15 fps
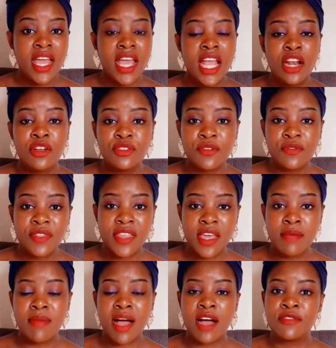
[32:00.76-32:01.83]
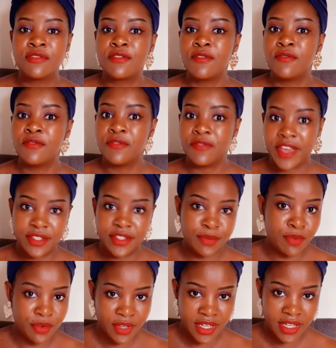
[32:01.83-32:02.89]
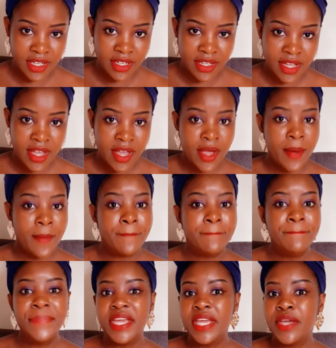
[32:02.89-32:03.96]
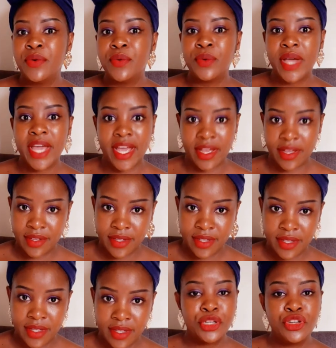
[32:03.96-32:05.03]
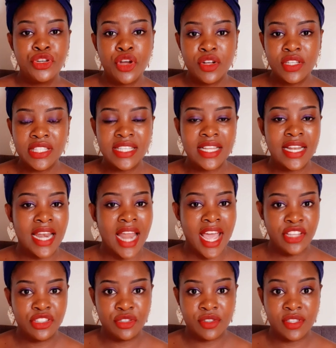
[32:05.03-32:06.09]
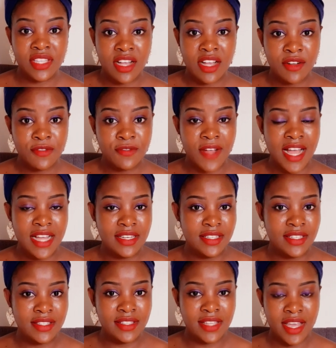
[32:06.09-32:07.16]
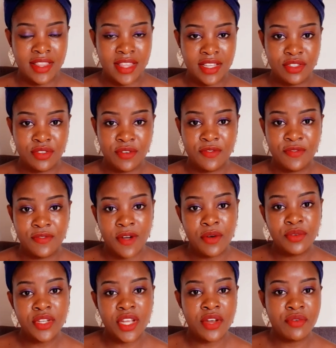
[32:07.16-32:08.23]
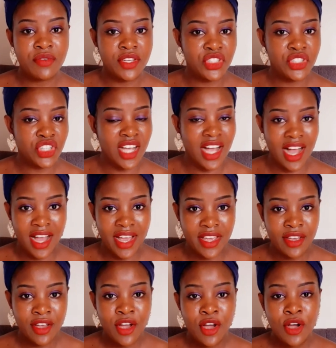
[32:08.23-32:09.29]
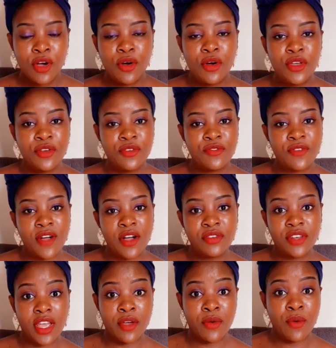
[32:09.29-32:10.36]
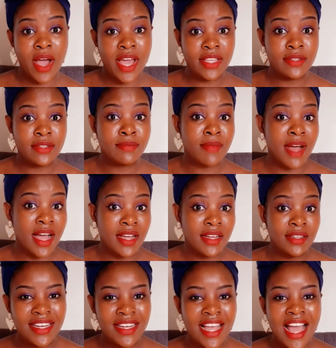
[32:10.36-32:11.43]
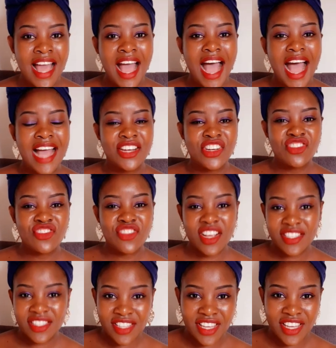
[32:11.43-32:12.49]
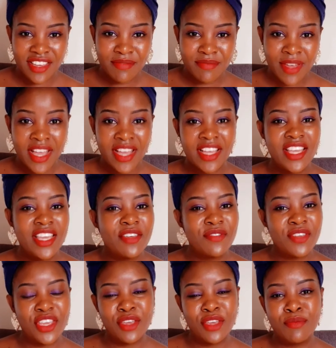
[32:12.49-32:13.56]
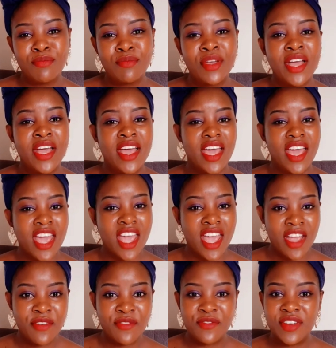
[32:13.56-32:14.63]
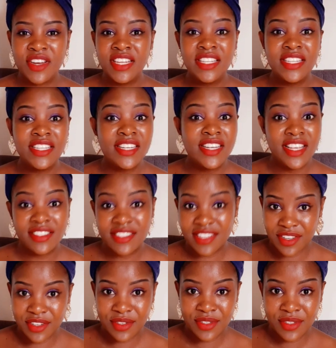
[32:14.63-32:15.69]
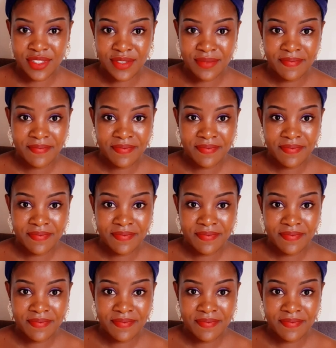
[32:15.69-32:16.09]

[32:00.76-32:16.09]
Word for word: a lot of them are from Facebook. Beware. Don't lie to yourself and say that you found a rich guy or you found a white man and trust him, give him every details.